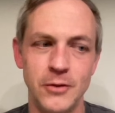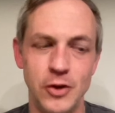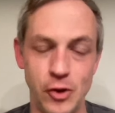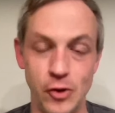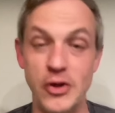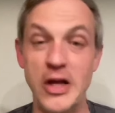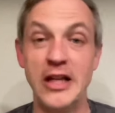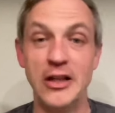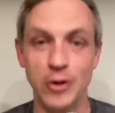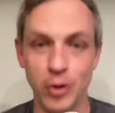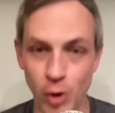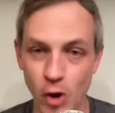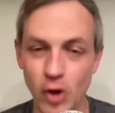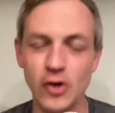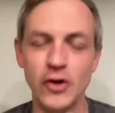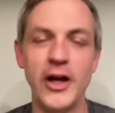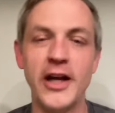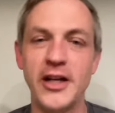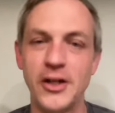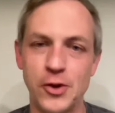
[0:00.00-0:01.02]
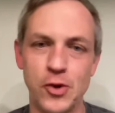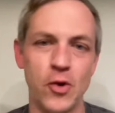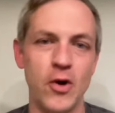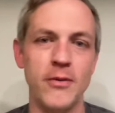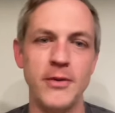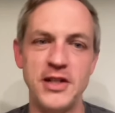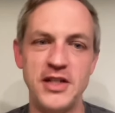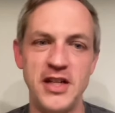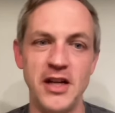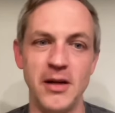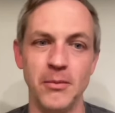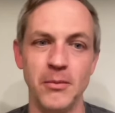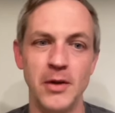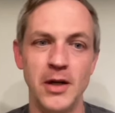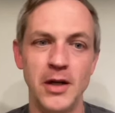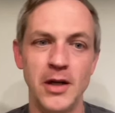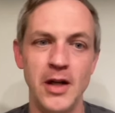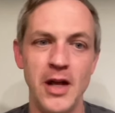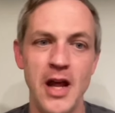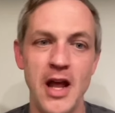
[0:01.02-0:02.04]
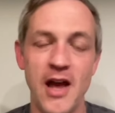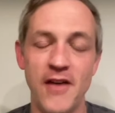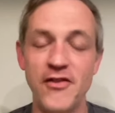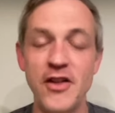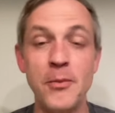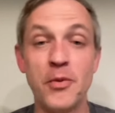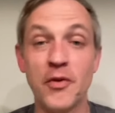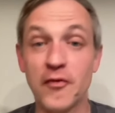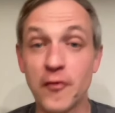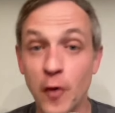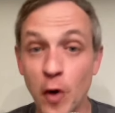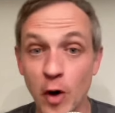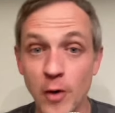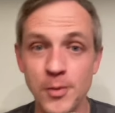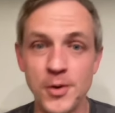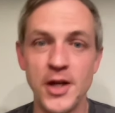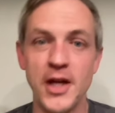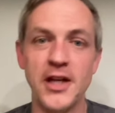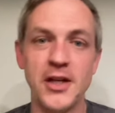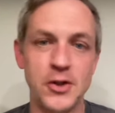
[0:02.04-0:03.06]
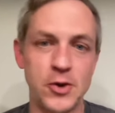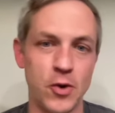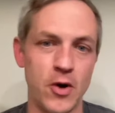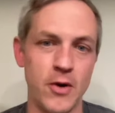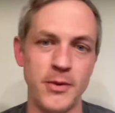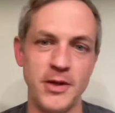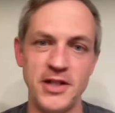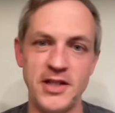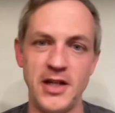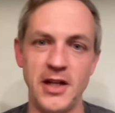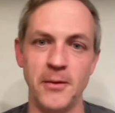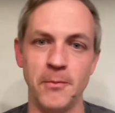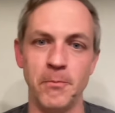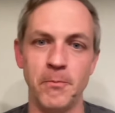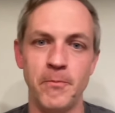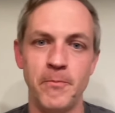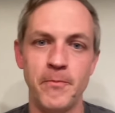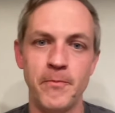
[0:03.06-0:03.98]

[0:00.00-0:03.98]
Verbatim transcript: Do they look like a tournament team? Have they performed like a tournament team?